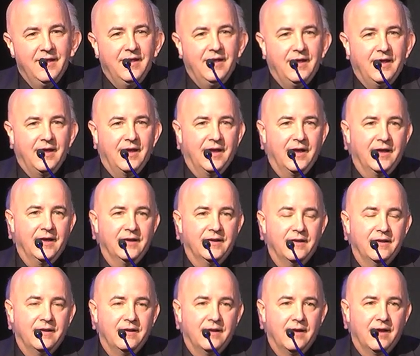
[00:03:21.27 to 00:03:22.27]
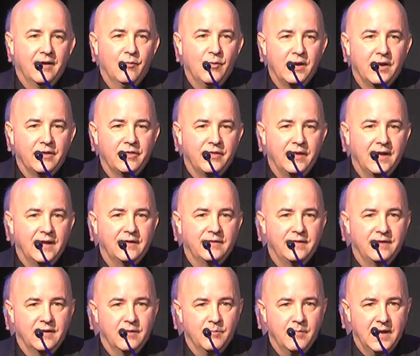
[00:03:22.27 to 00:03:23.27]
And I want to thank
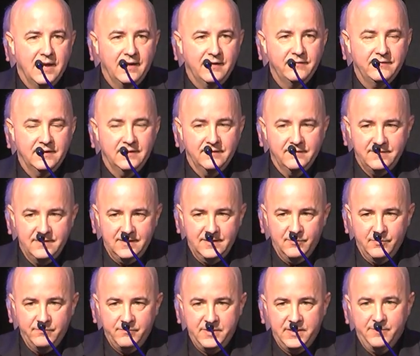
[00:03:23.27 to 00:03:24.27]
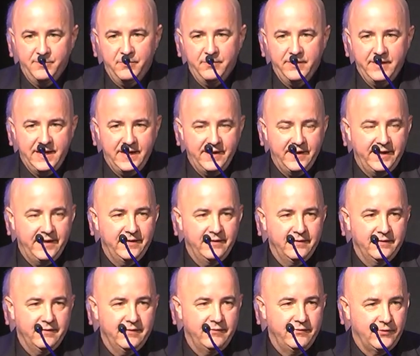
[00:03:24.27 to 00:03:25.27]
the amazing team of people that I
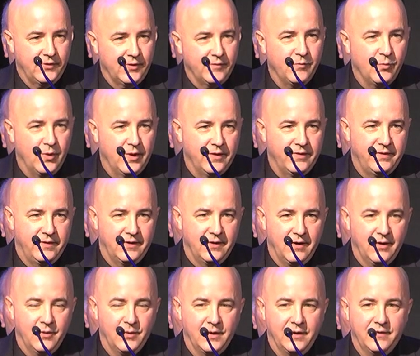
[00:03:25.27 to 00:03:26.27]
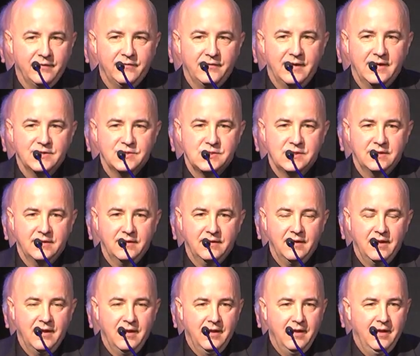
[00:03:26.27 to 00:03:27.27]
serve with in our organization.
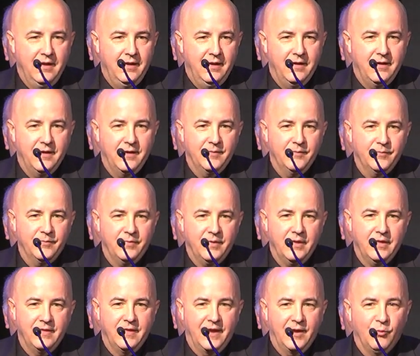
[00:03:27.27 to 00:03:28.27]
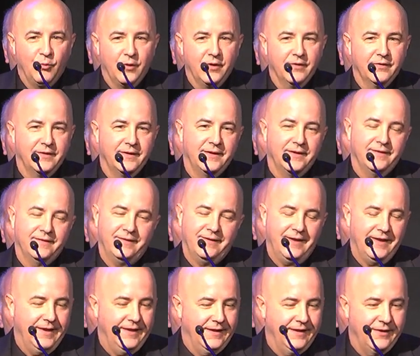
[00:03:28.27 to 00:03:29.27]
Um, they really,
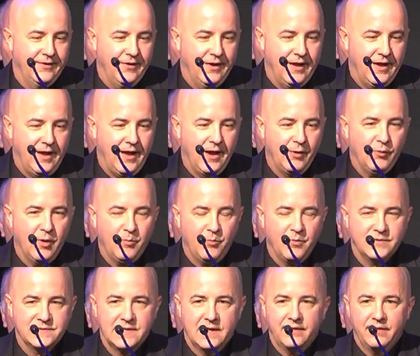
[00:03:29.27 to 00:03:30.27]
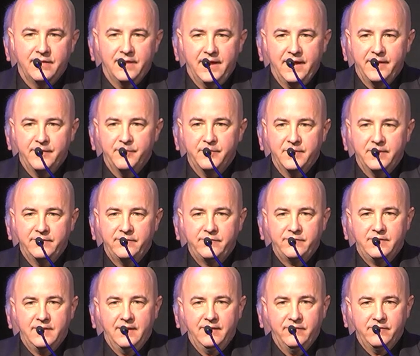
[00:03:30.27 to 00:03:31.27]
you know, I represent them. It's,
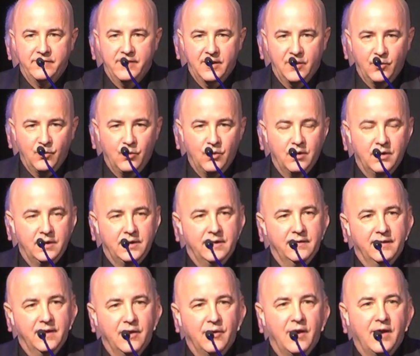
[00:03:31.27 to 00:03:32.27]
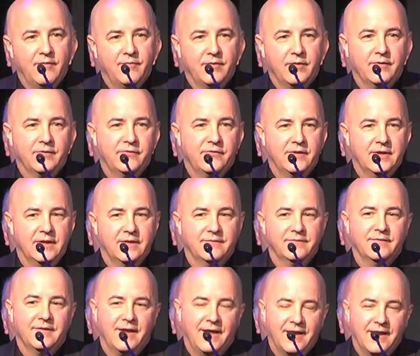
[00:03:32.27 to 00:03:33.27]
it's their work and their efforts, and,
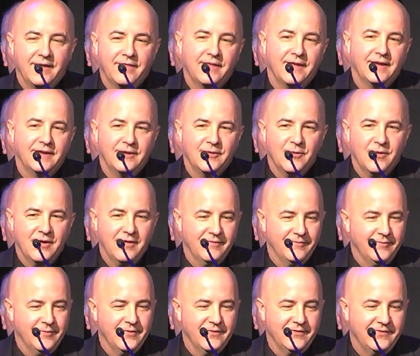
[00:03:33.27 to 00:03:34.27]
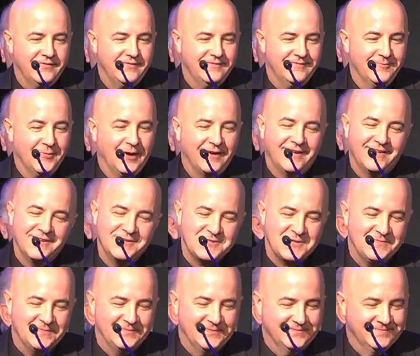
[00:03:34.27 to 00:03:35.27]
and I thank you all for this
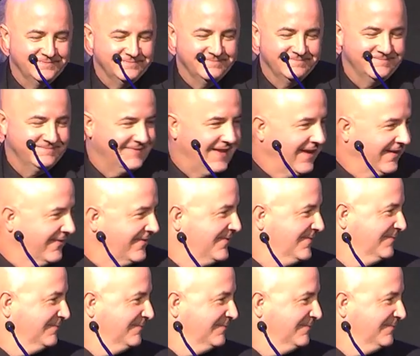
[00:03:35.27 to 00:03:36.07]
recognition. Thanks.